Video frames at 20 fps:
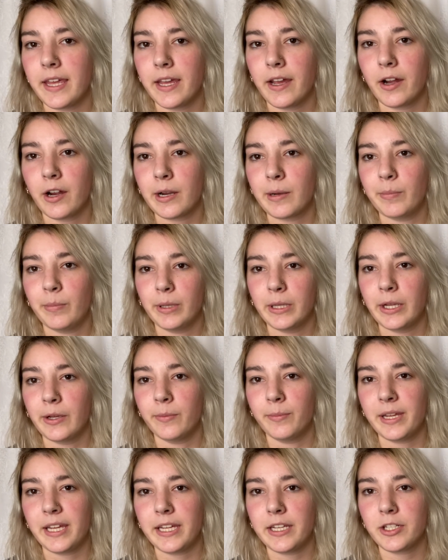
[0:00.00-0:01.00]
are below
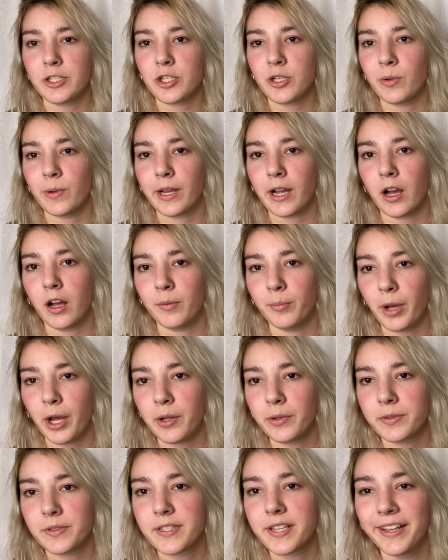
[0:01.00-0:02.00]
me chewing on
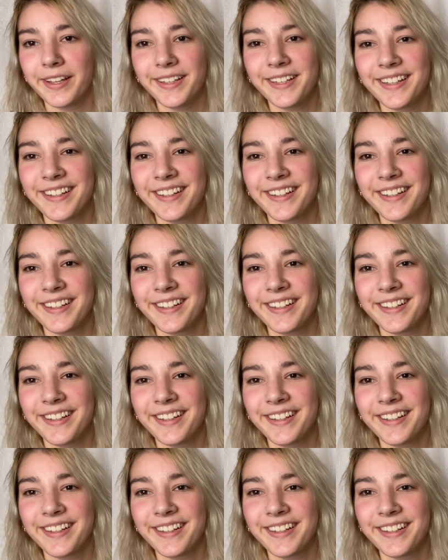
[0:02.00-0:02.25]
bones.